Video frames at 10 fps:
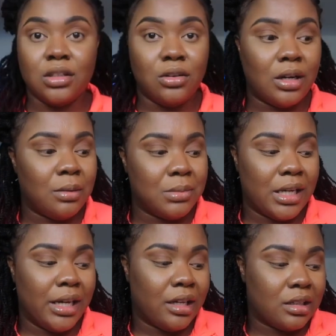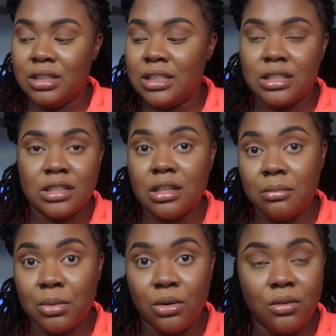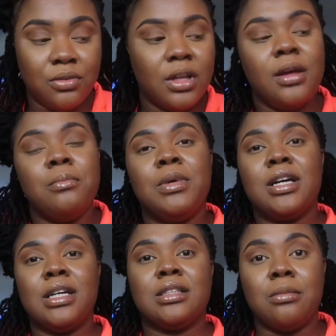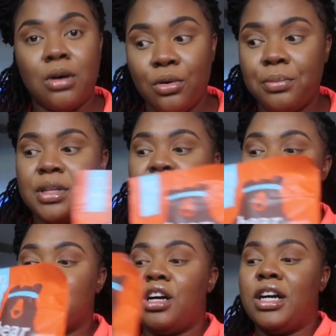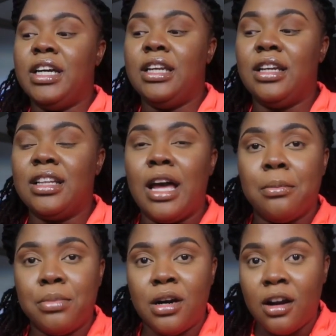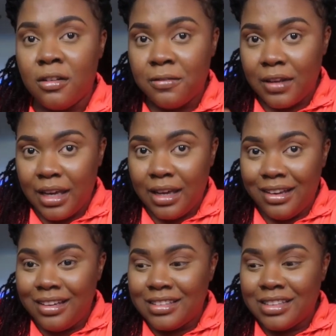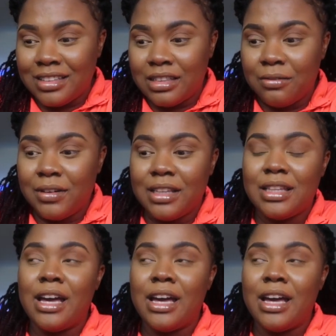So I'm like, let's just get both, because I'm hoping to start eating like parfaits and stuff like